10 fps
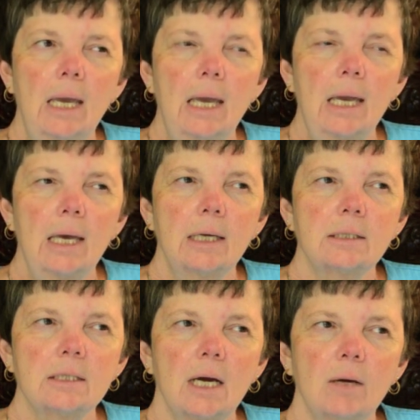
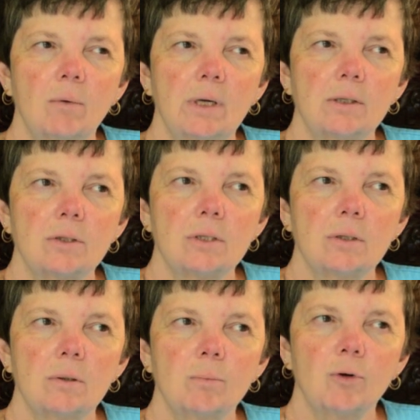And I went
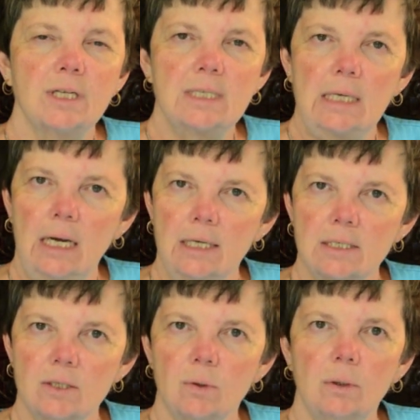to Prescott High
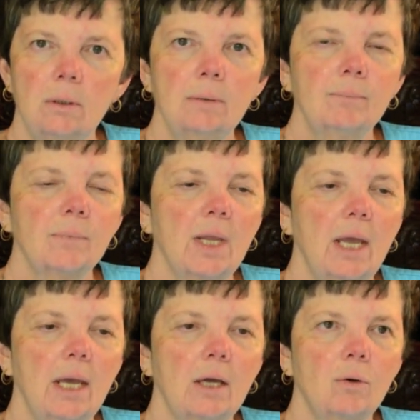School
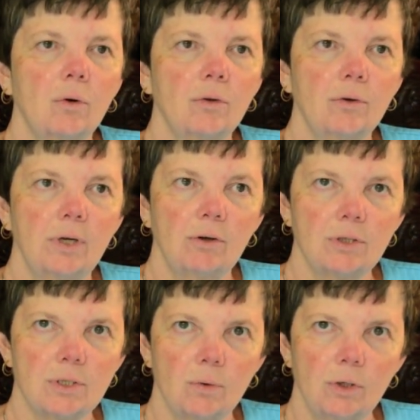and Northern
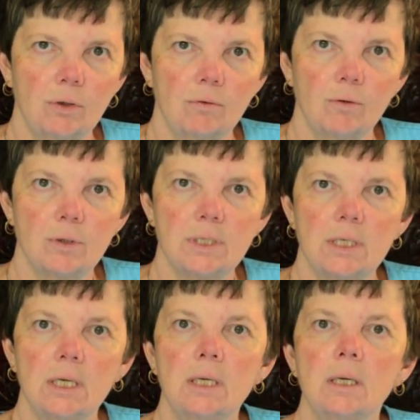Arizona
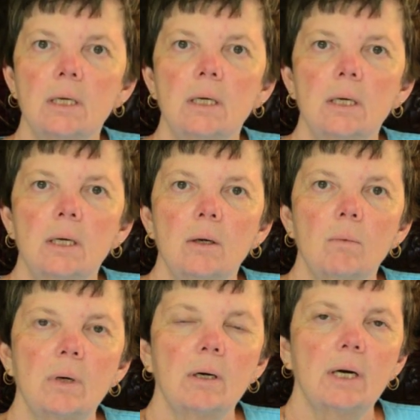University,
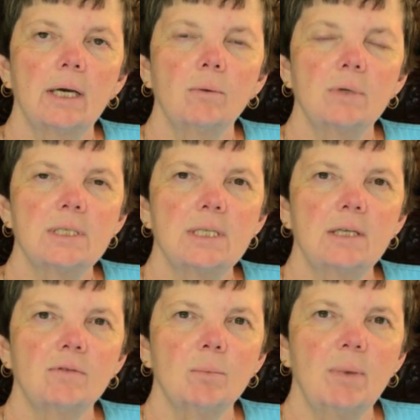where I
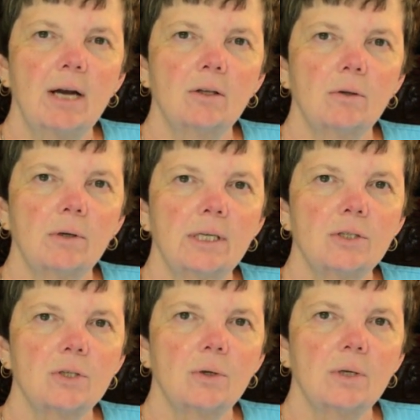received a baccalaureate
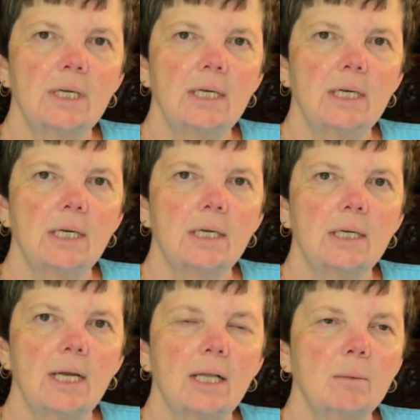degree
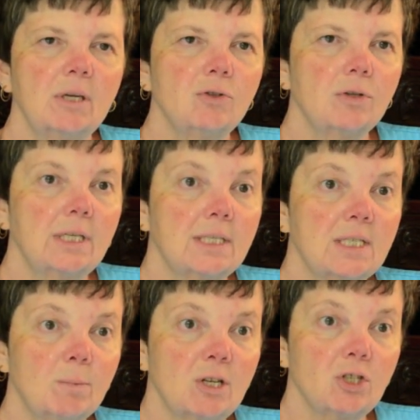in elementary and
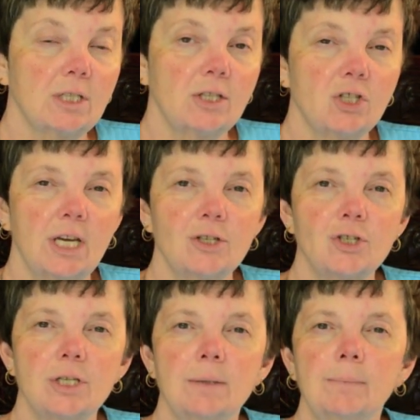special
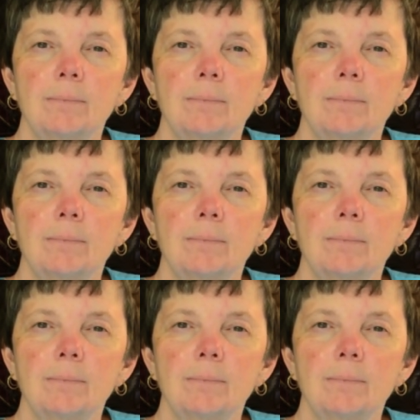education.